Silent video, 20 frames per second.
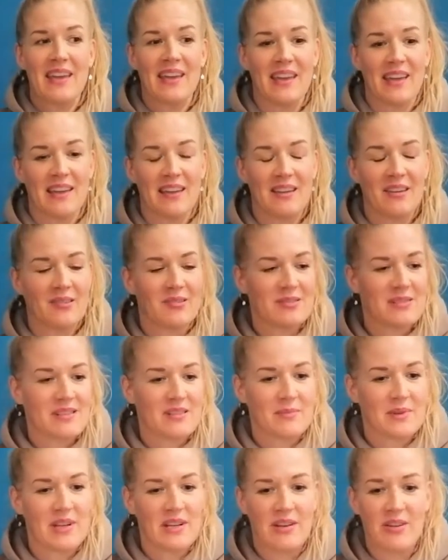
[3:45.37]
It goes
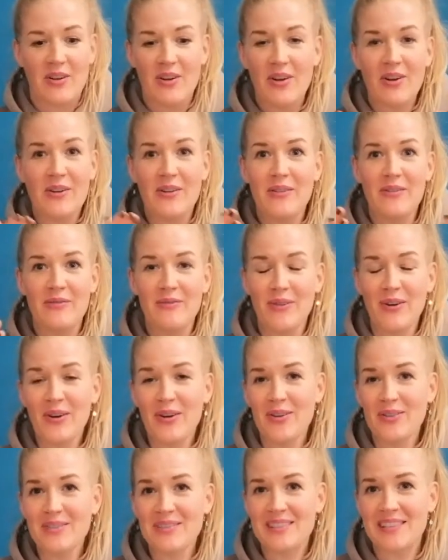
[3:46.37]
somewhere, it all
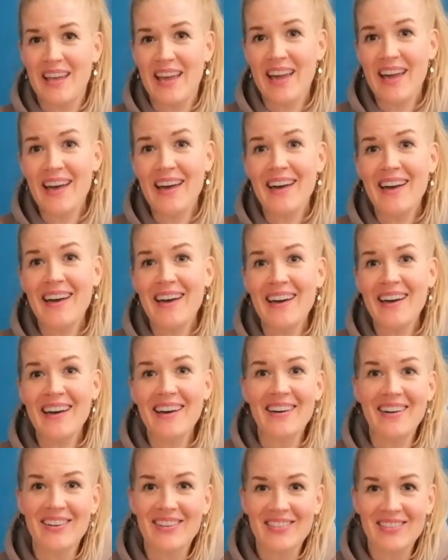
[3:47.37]
falls
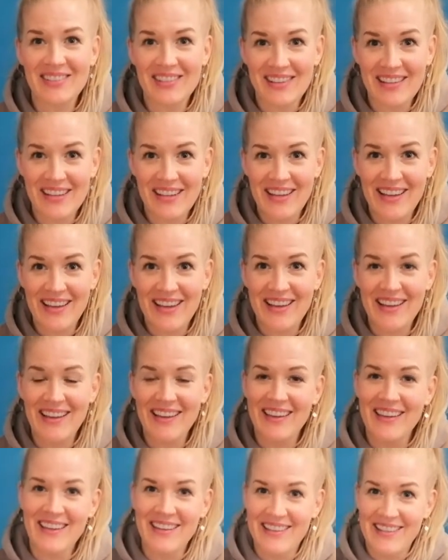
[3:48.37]
down
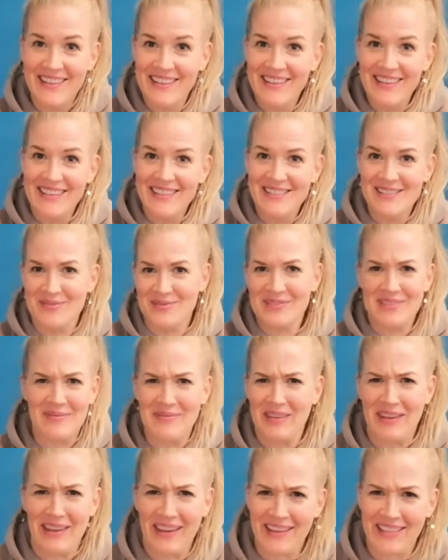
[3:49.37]
like this, or
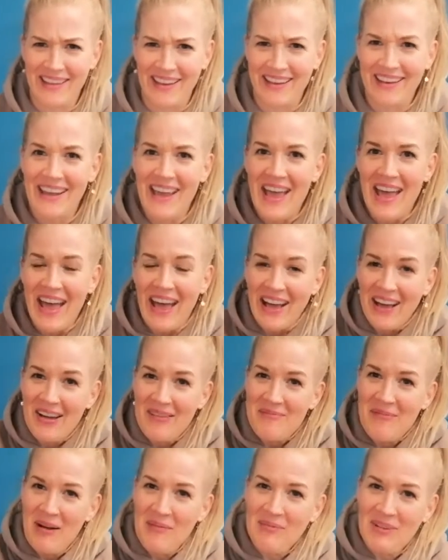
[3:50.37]
something like that.
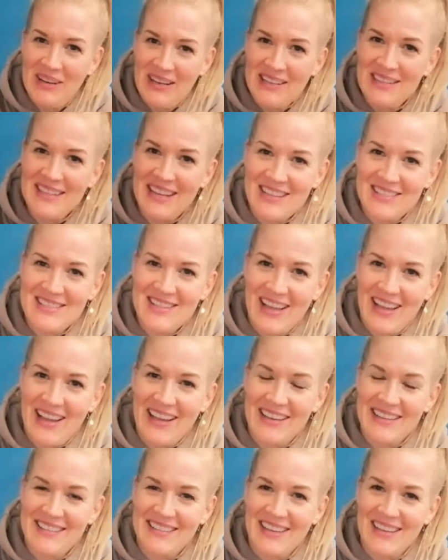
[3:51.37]
I'm going to attach
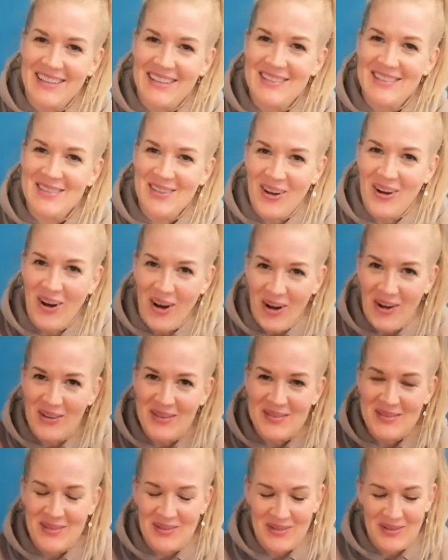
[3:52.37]
that song
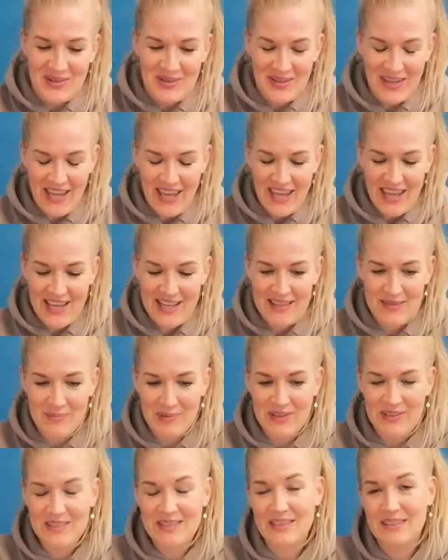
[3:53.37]
also, okay?
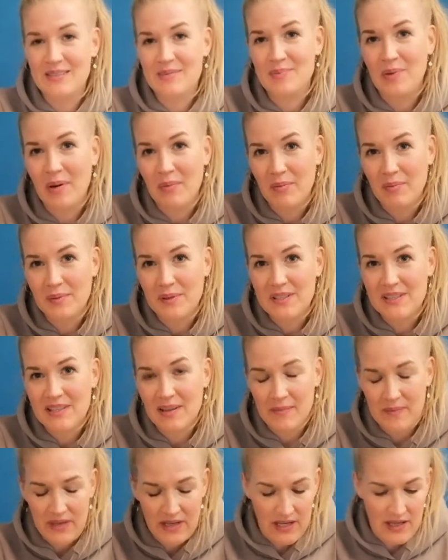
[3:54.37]
Because there's probably
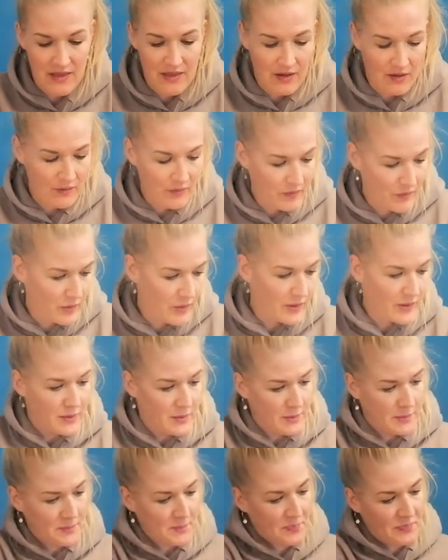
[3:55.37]
something in there for
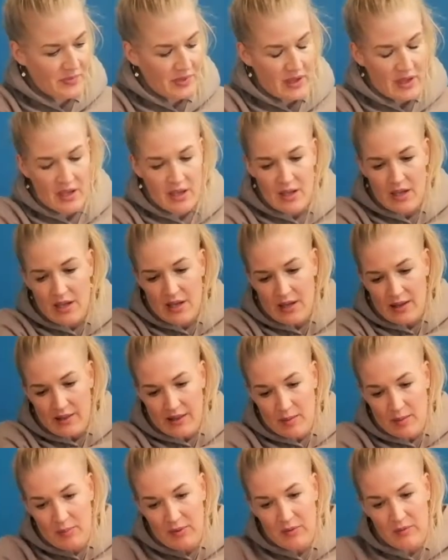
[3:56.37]
you.
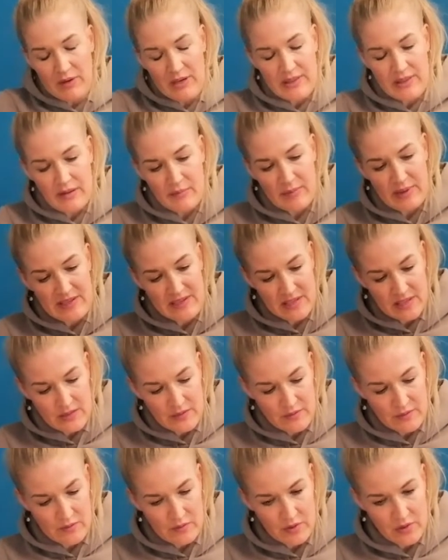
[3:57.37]
Let me read the message
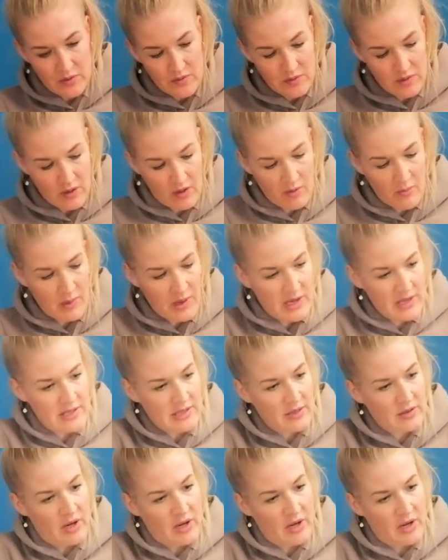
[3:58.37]
for you now, my dear